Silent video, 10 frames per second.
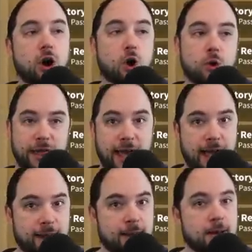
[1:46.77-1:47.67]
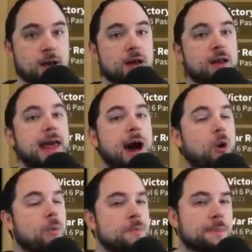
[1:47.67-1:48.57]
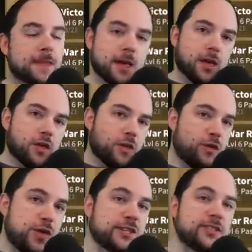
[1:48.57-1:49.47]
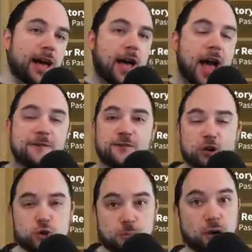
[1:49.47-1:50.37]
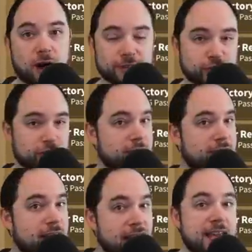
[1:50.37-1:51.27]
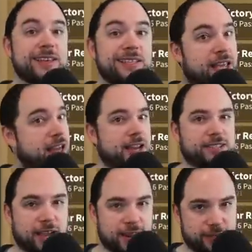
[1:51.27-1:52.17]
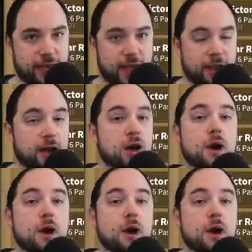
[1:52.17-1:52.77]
Okay. Now, this at first blush is an exciting thing.